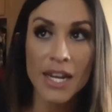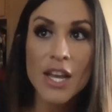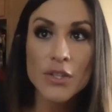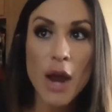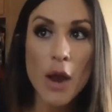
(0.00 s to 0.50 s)

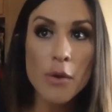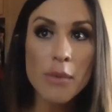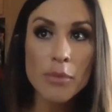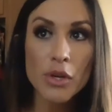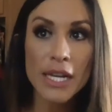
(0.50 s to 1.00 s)
So I remember
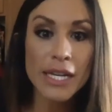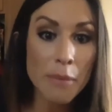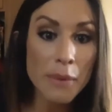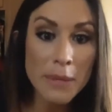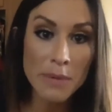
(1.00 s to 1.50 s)
getting up
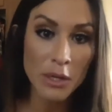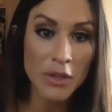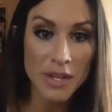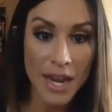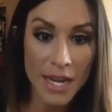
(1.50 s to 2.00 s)
in the middle of the
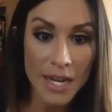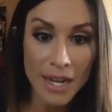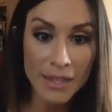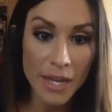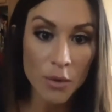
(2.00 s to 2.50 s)
night at
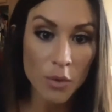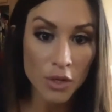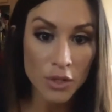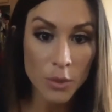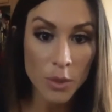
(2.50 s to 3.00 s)
like one or
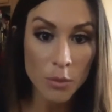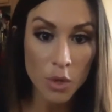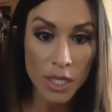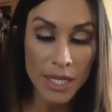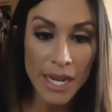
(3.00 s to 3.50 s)
two in the
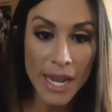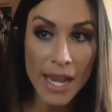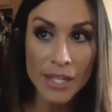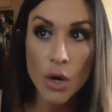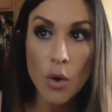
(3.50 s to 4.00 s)
morning and
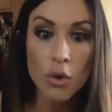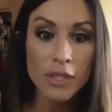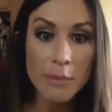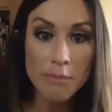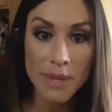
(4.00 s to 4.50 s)
totally
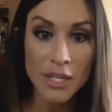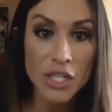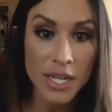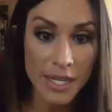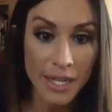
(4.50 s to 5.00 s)
binge
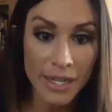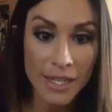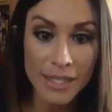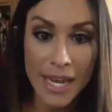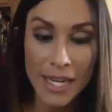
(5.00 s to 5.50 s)
eating
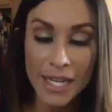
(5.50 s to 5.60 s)
like